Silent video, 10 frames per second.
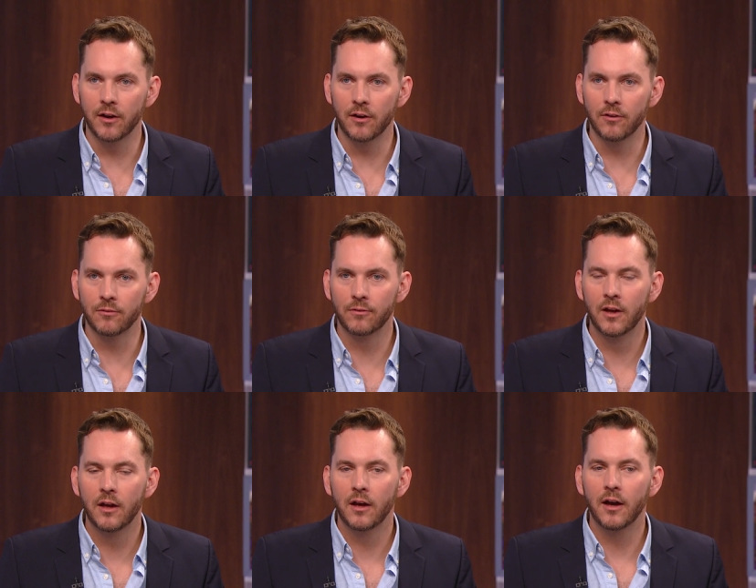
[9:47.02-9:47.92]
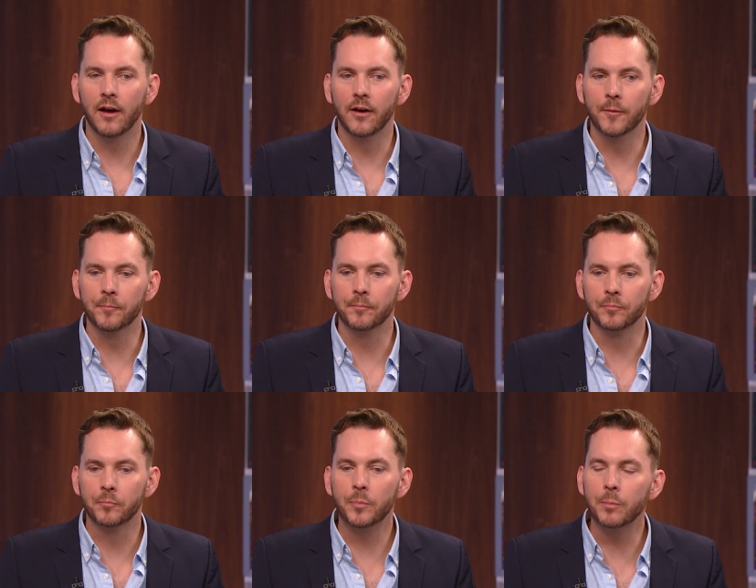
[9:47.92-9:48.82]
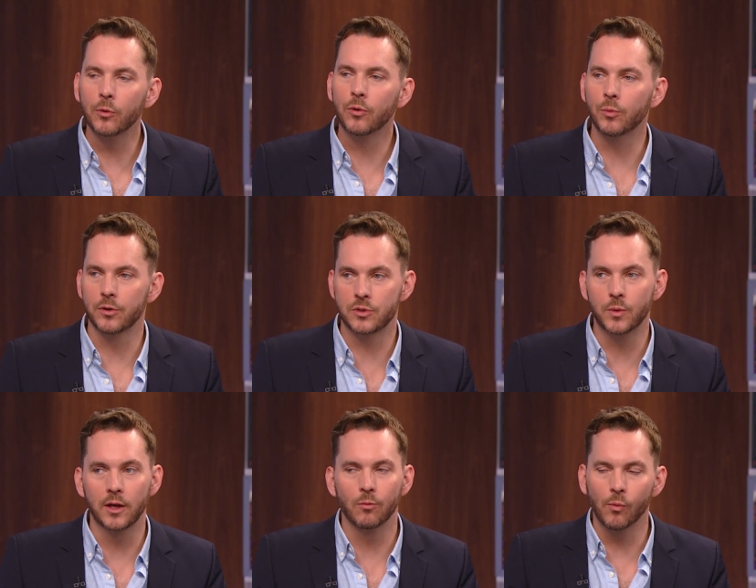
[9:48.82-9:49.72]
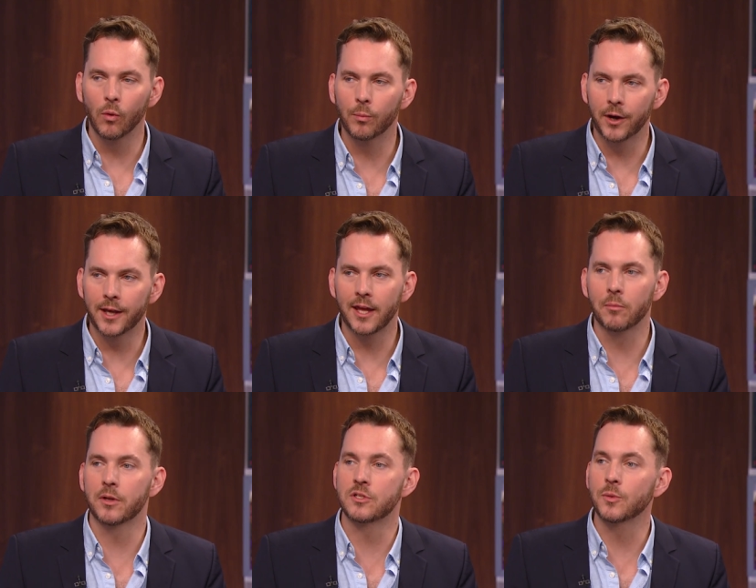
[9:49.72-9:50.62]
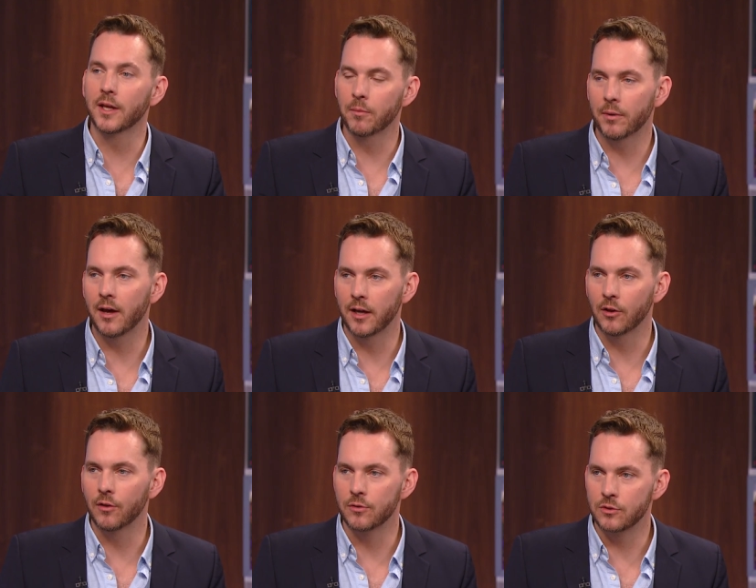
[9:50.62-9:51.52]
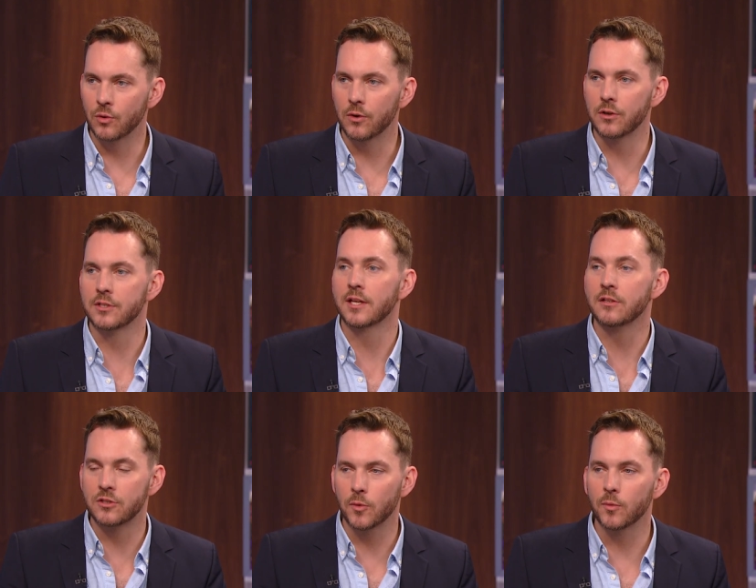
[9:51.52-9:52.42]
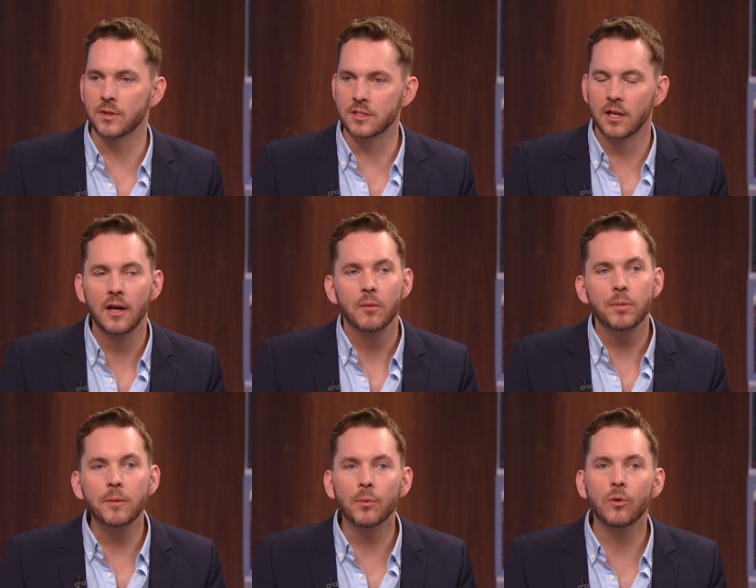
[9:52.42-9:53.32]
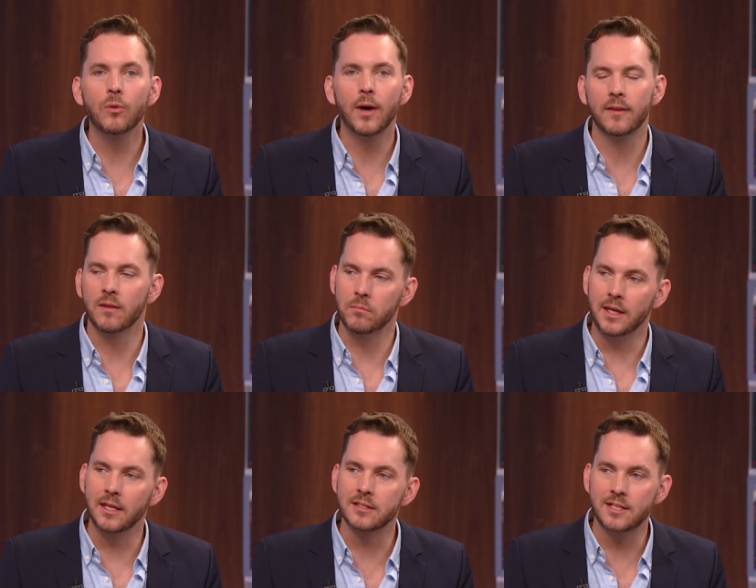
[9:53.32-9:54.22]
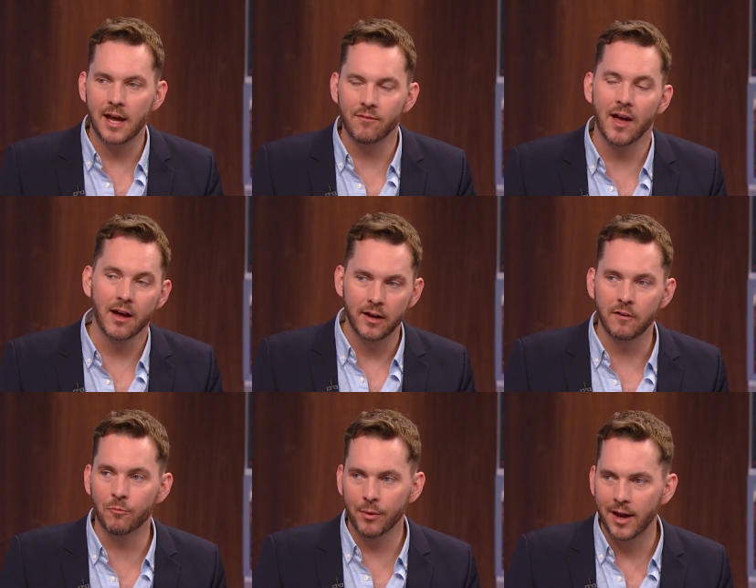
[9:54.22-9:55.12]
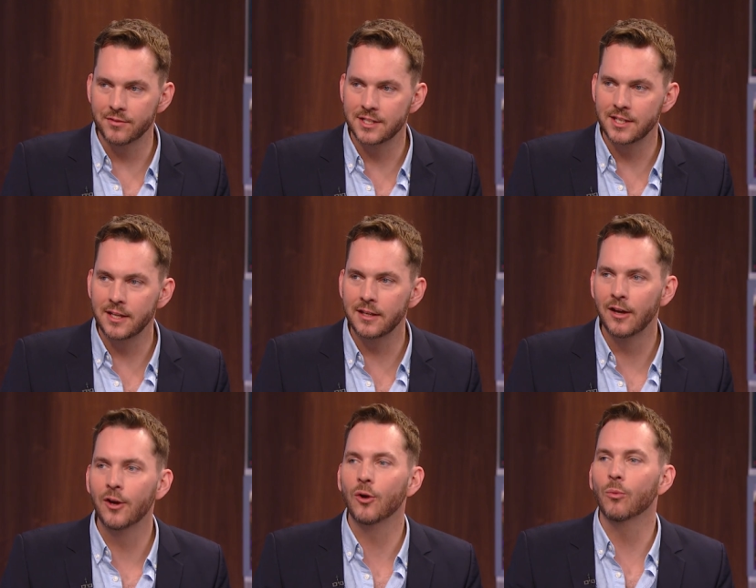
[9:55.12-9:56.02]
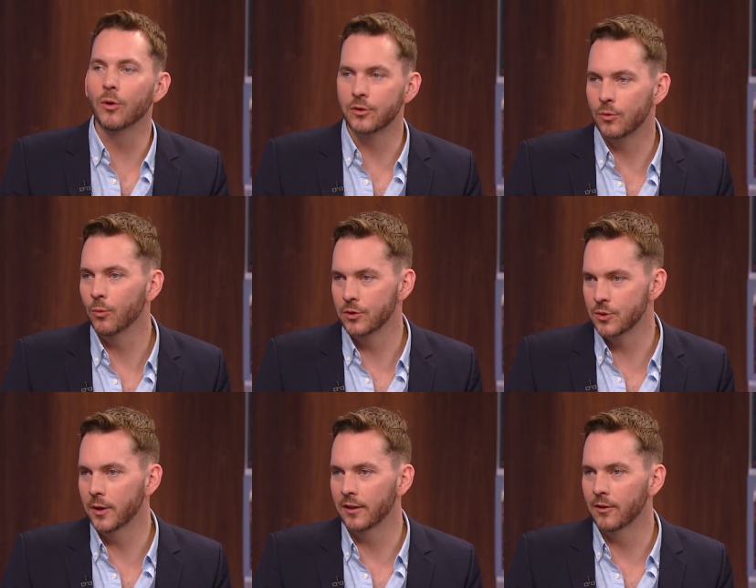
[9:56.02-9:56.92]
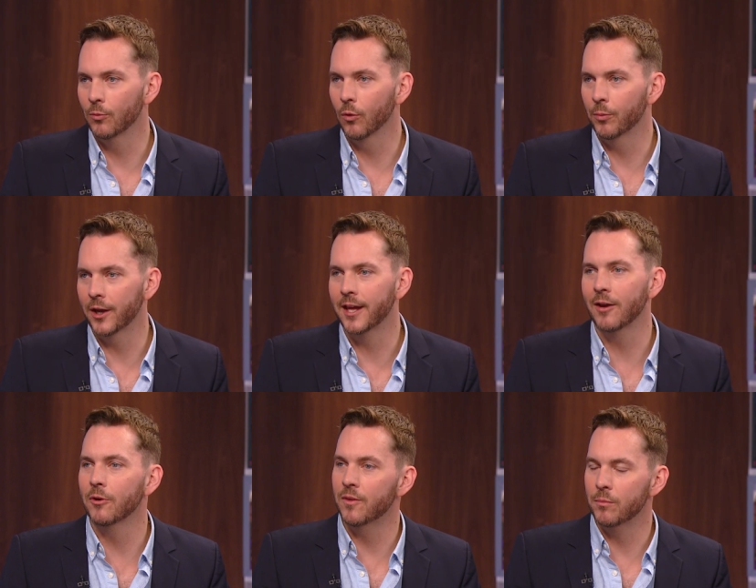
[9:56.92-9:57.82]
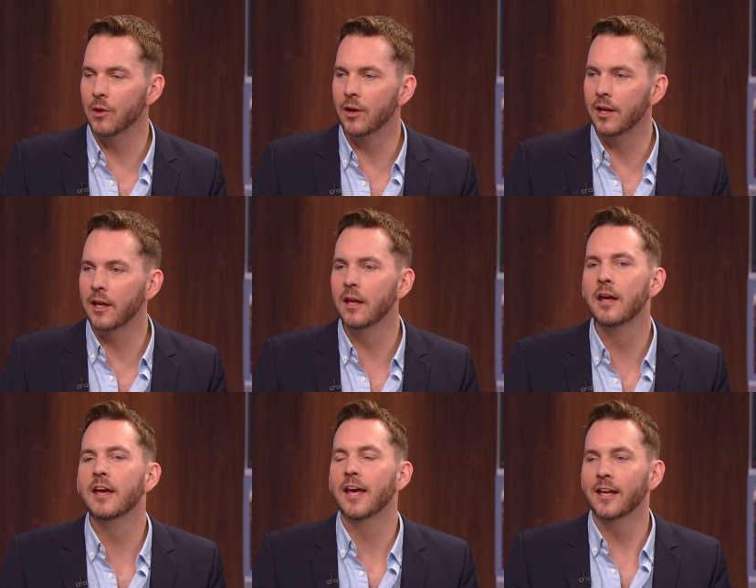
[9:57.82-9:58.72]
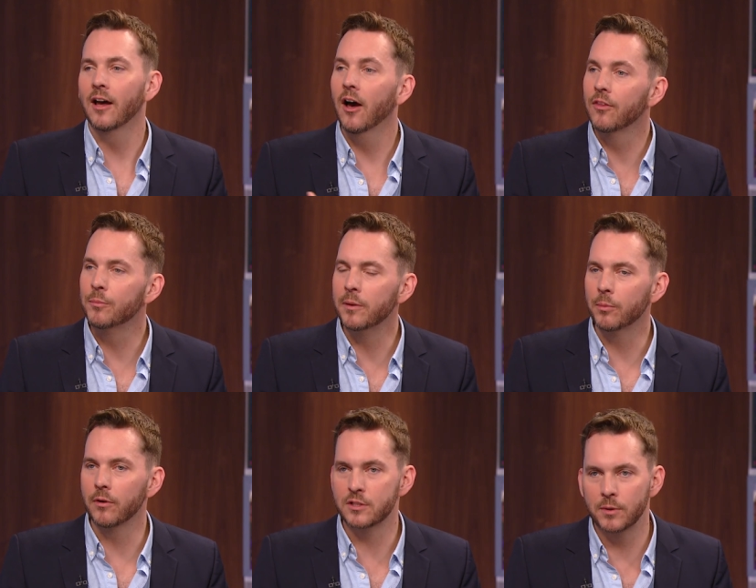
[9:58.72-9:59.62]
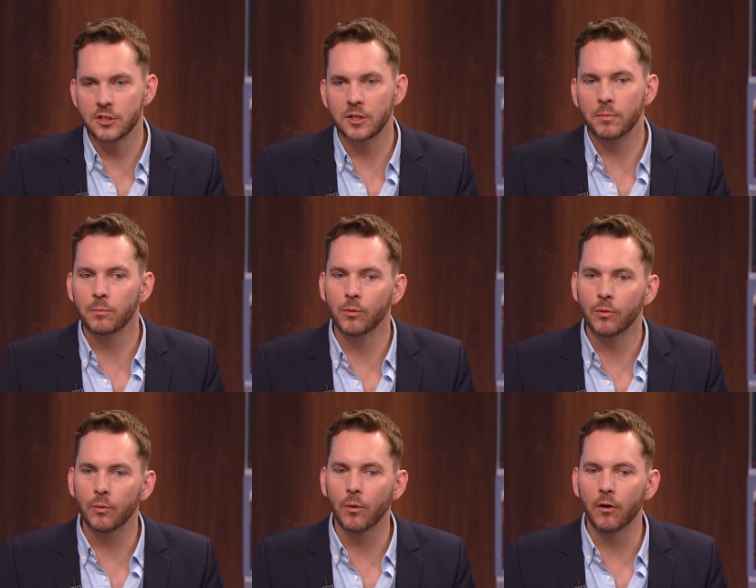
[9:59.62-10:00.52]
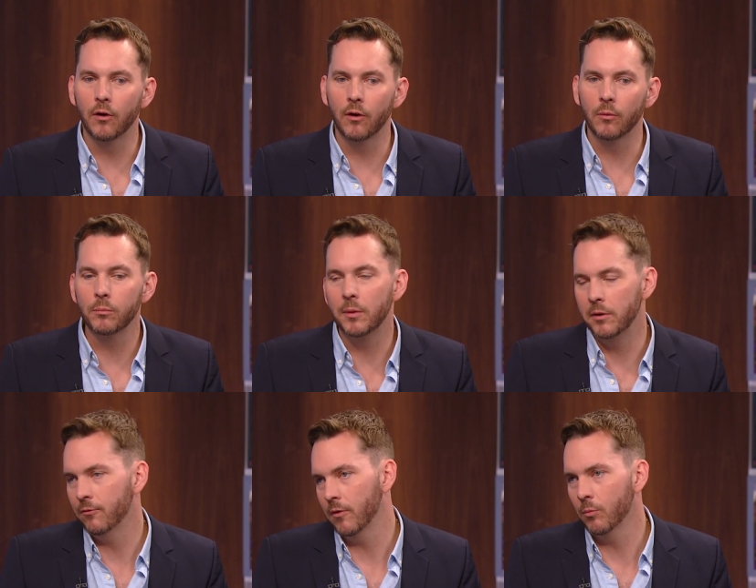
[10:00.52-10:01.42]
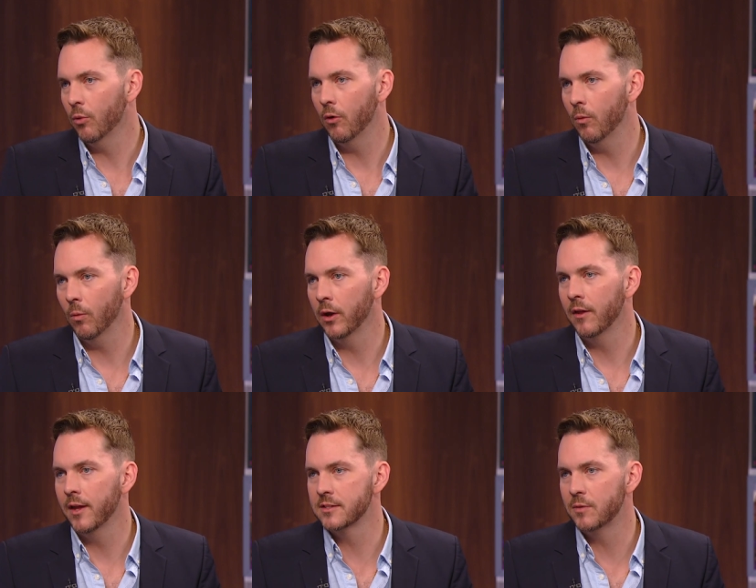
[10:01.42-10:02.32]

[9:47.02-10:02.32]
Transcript: of um, people who were doing rule breaking, but doing it behind closed doors. And so it was people who had the means to have that kind of privacy were, were doing, the rule breaking with impunity, and other people, especially people who are maybe from poorer working class